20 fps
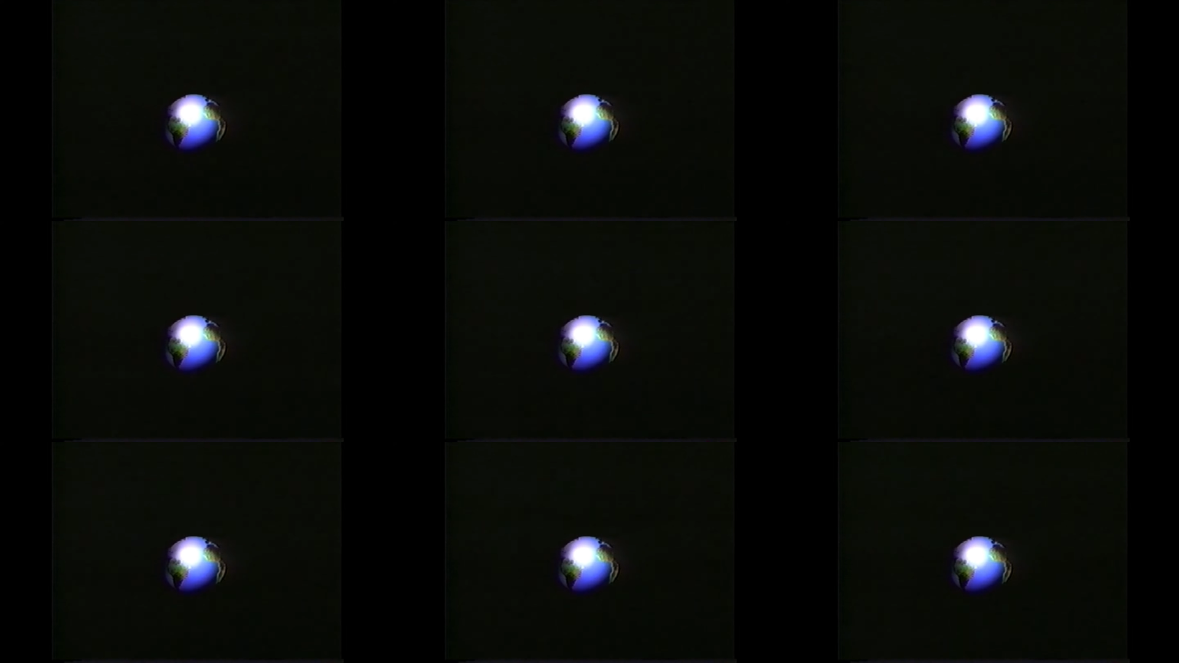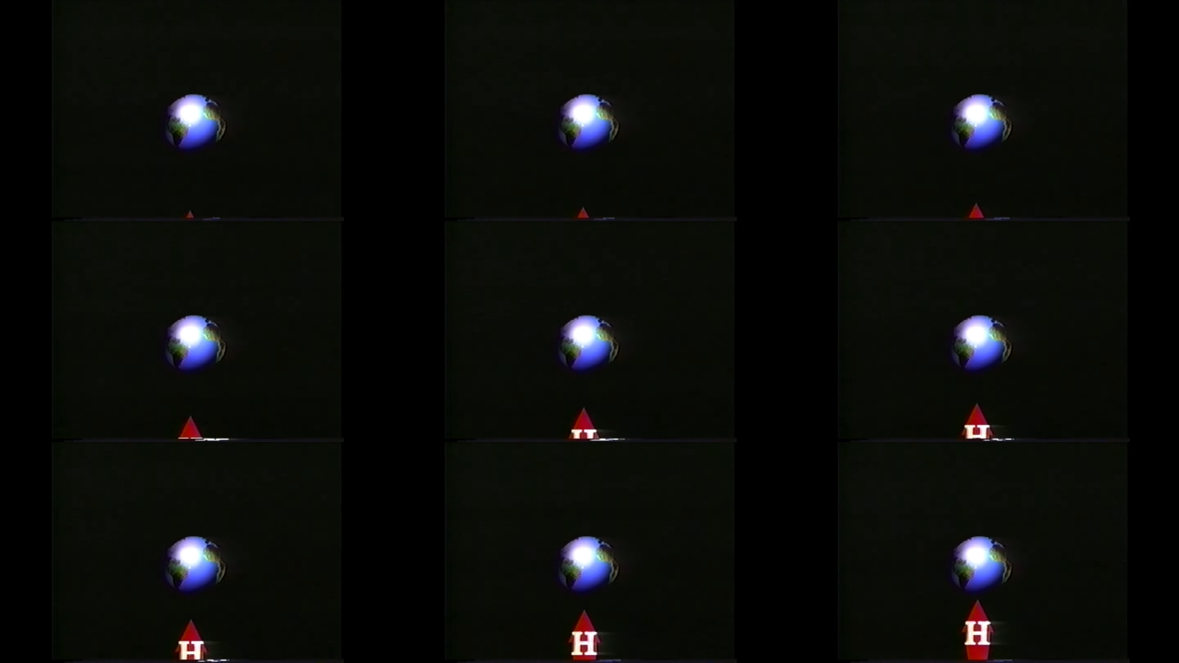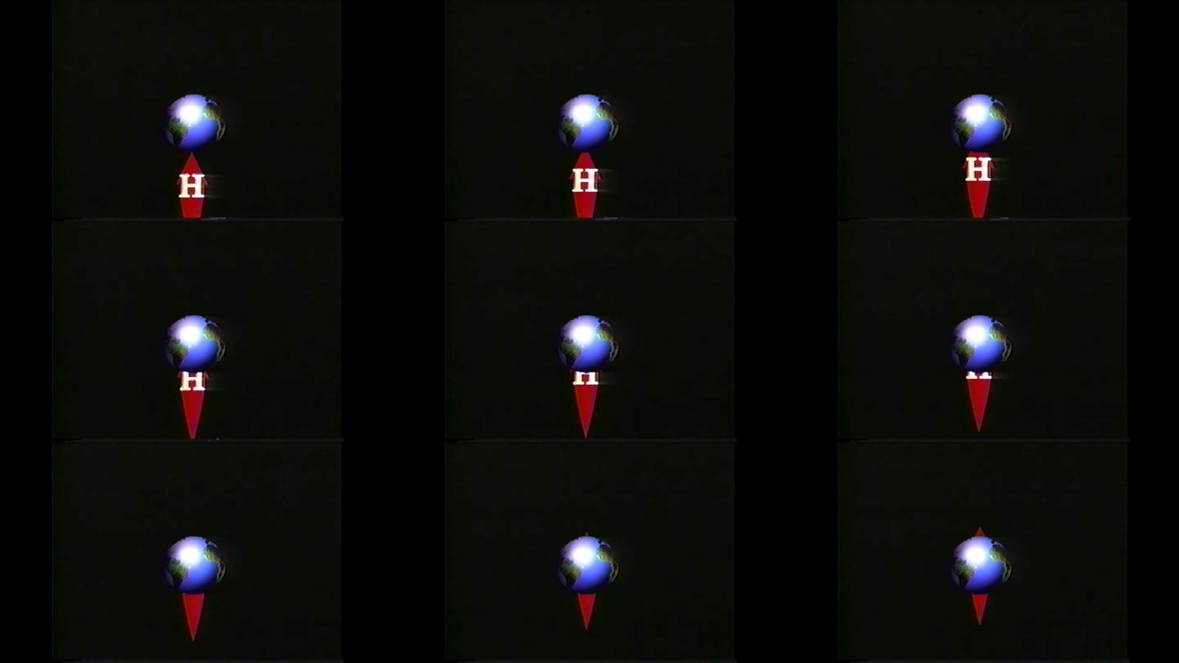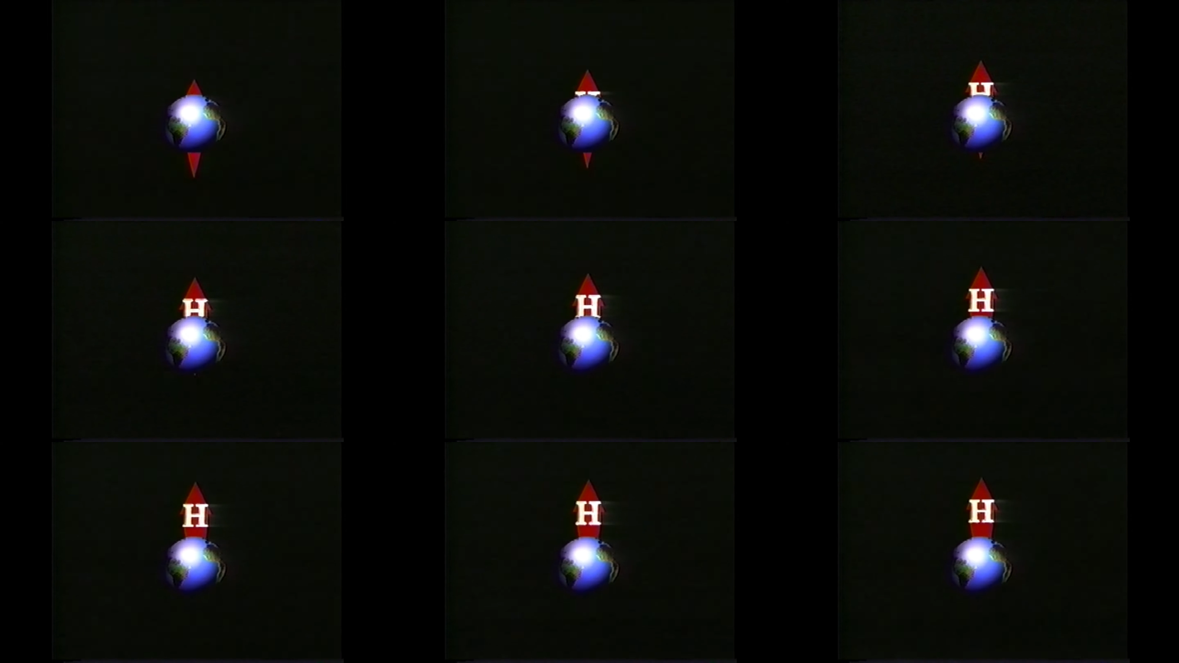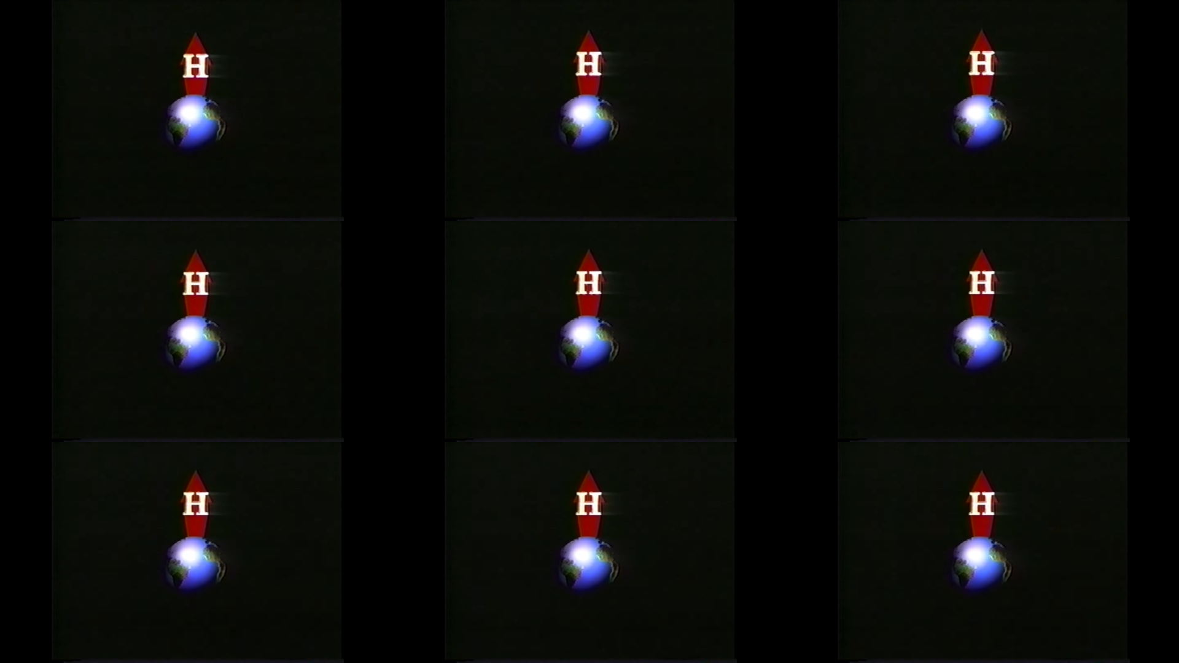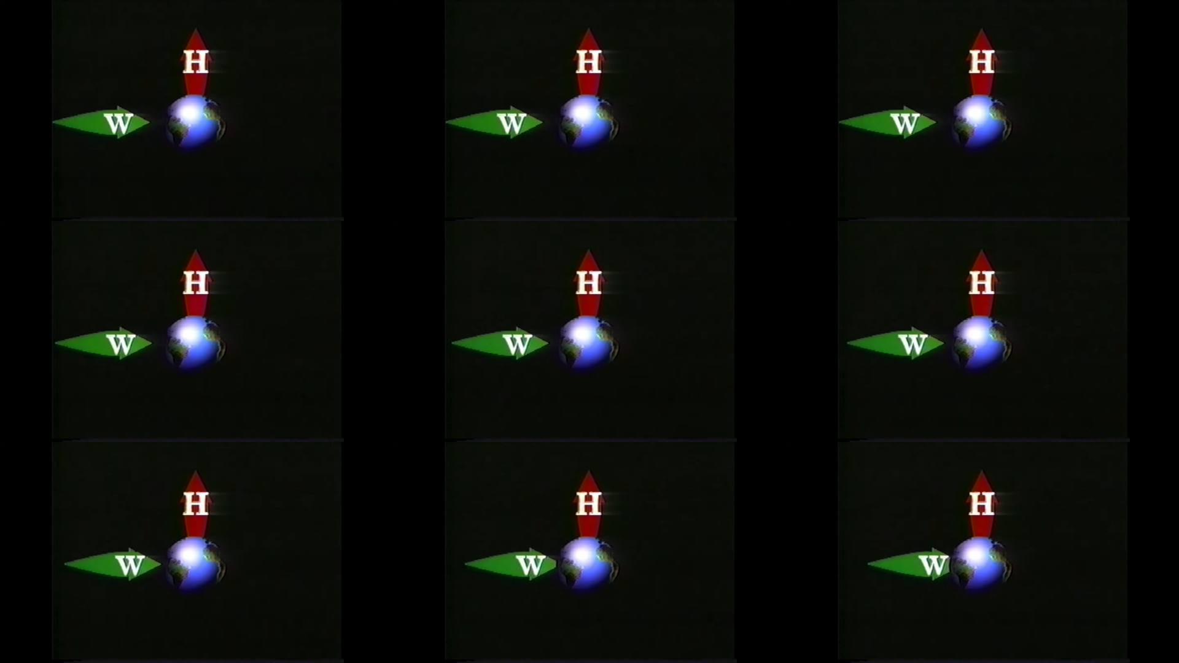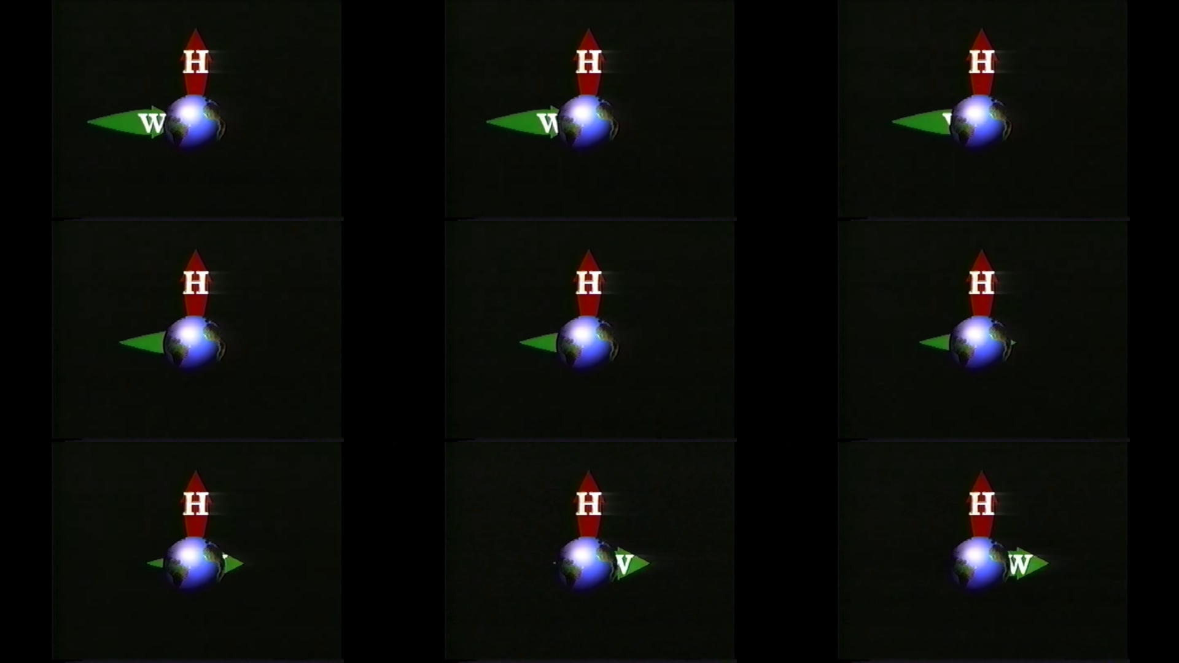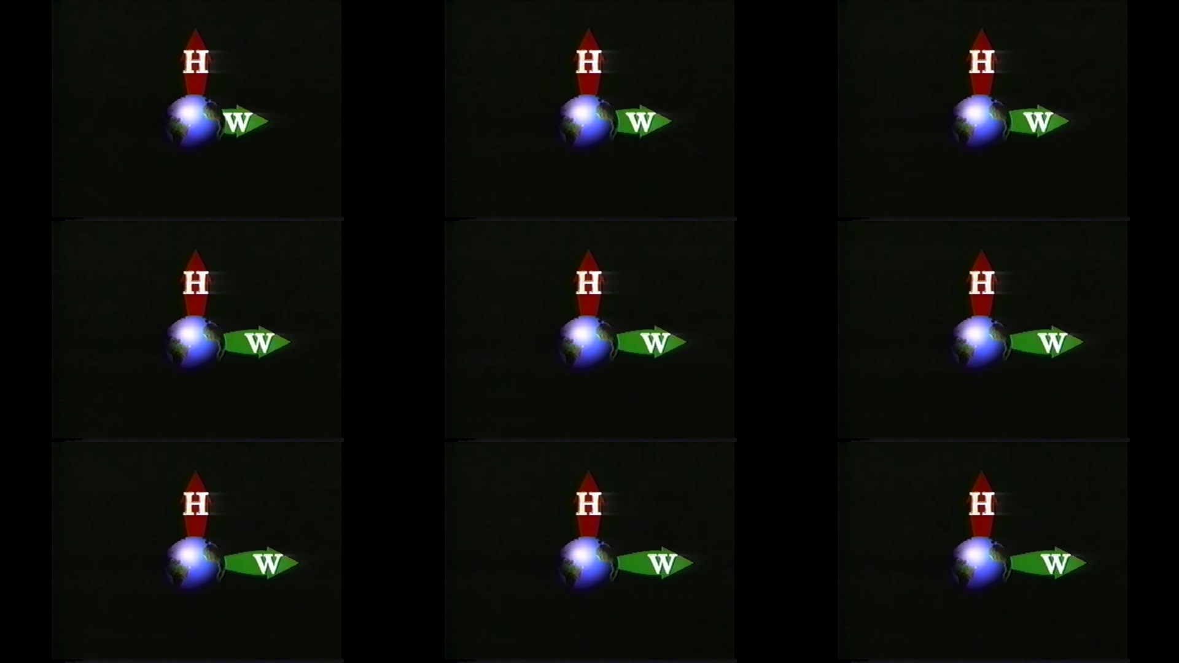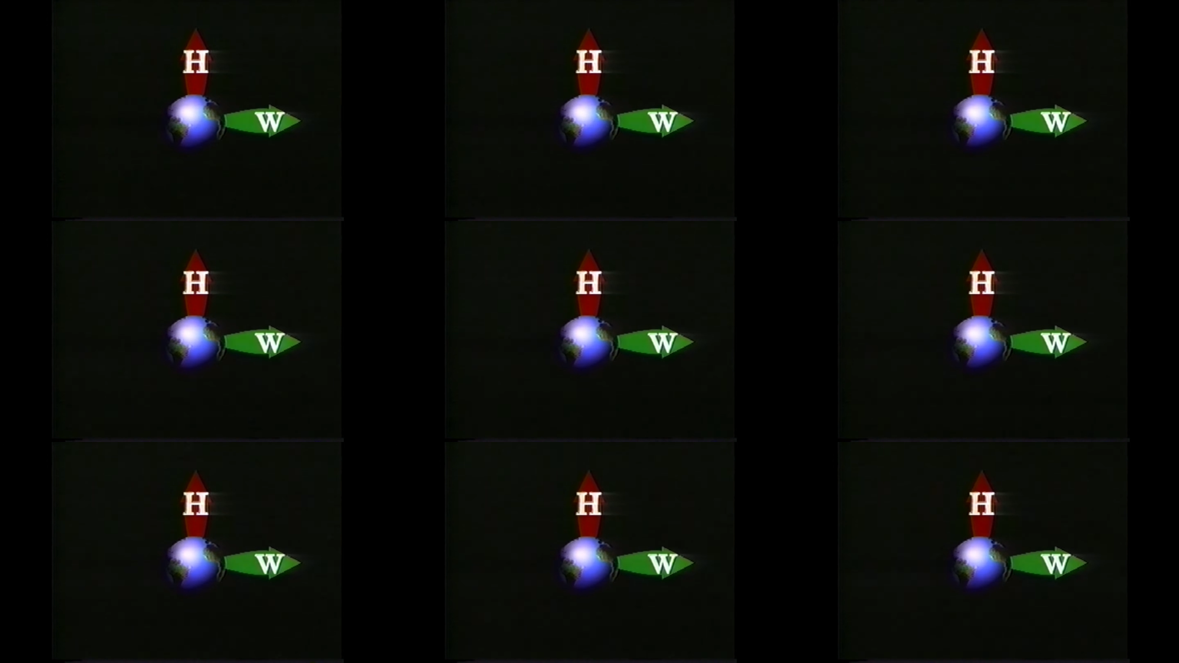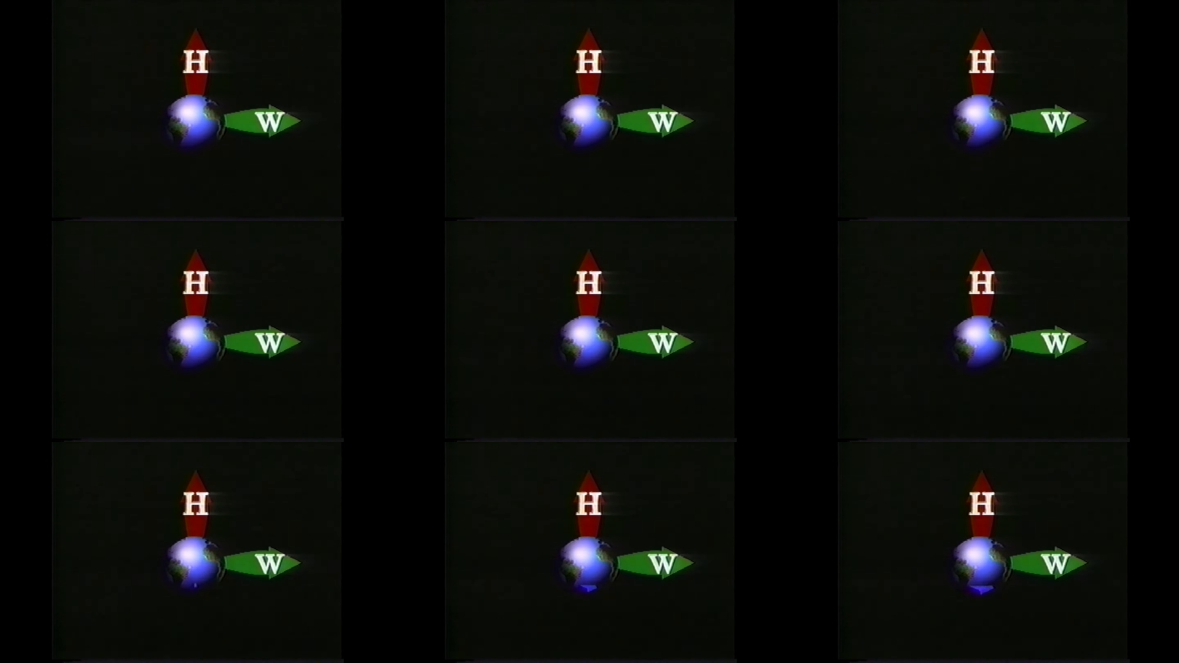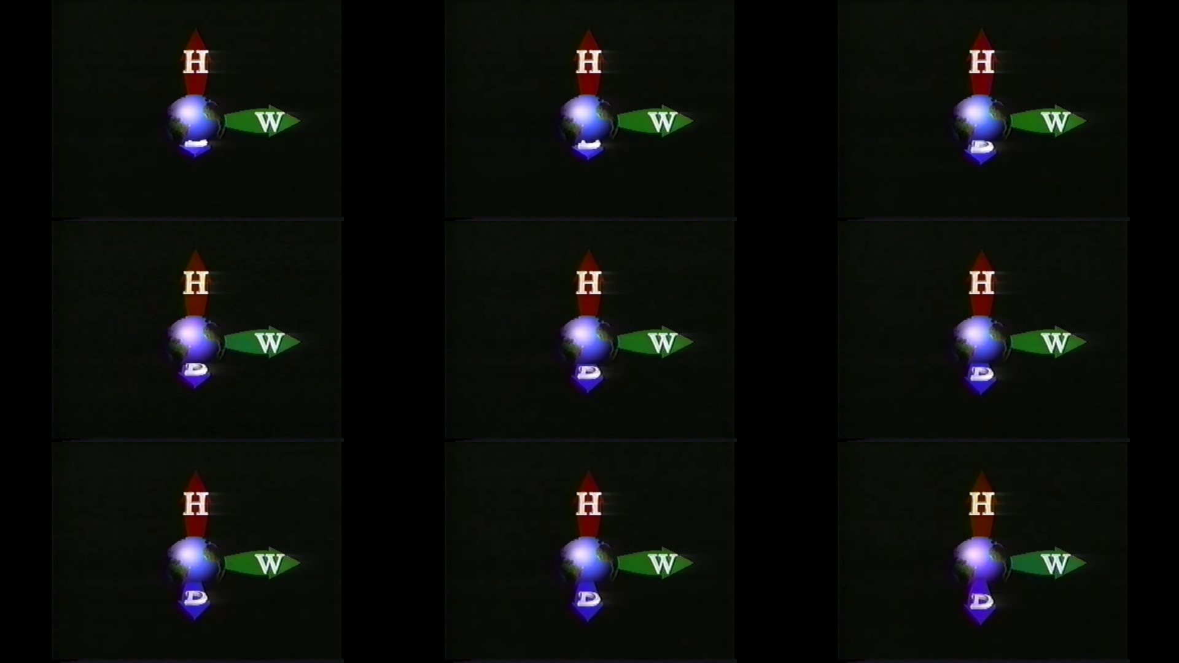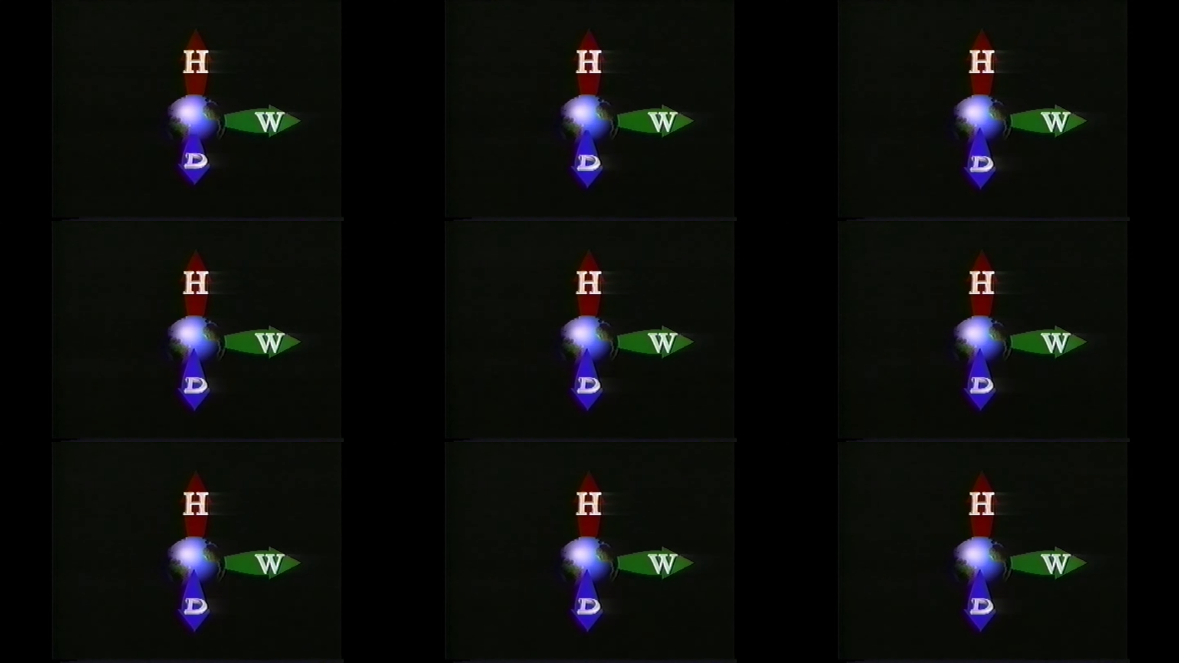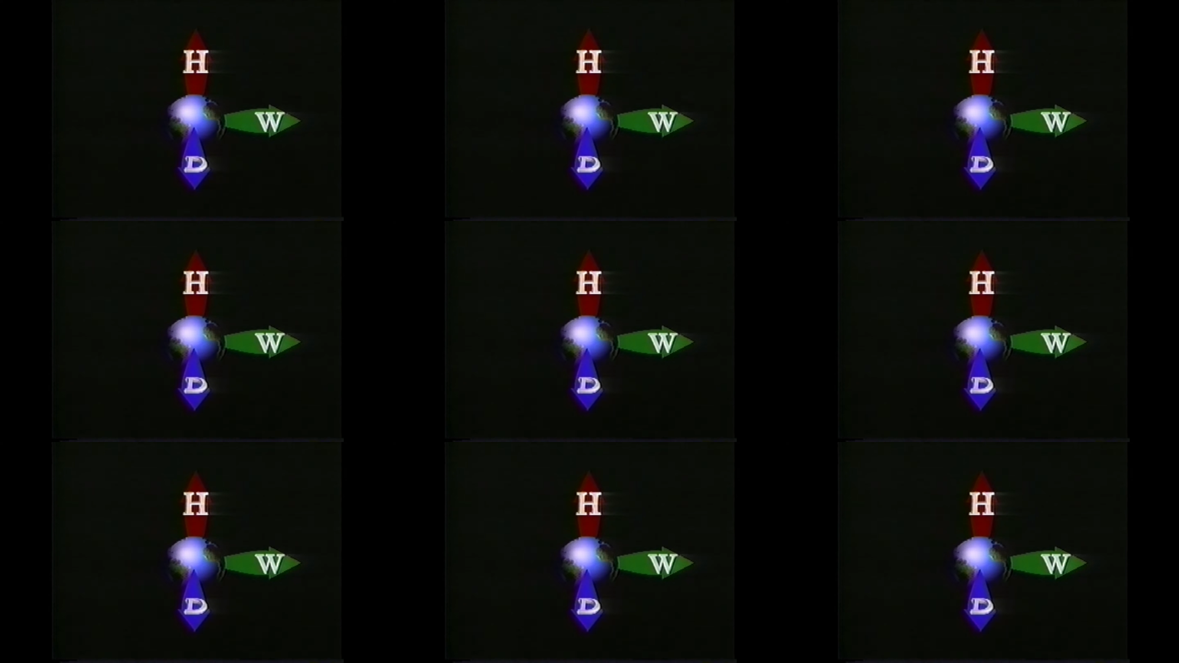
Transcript: No face is visible, so there are no lips to read.